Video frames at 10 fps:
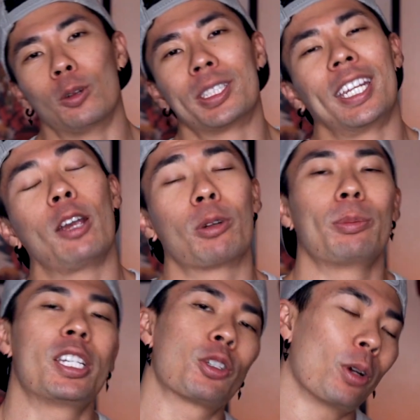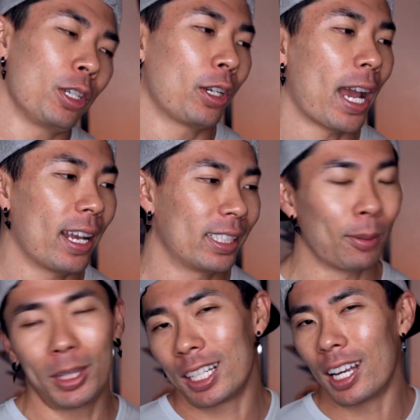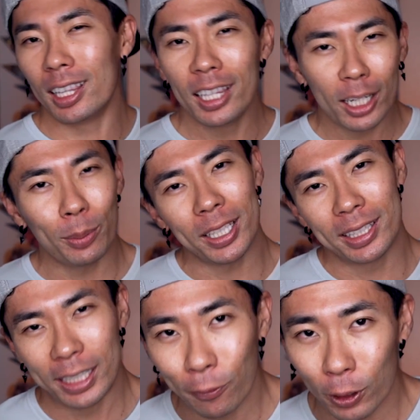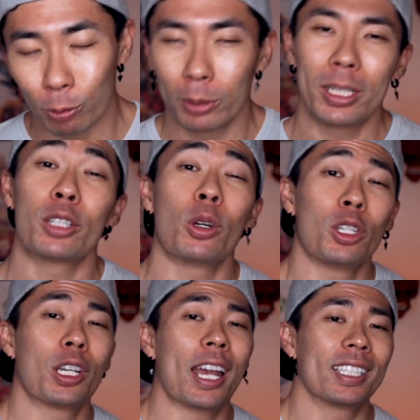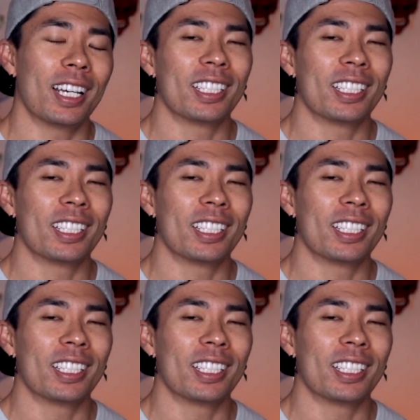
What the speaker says: Today we're going to be showing you guys something a little bit different. We're going to be showing you guys a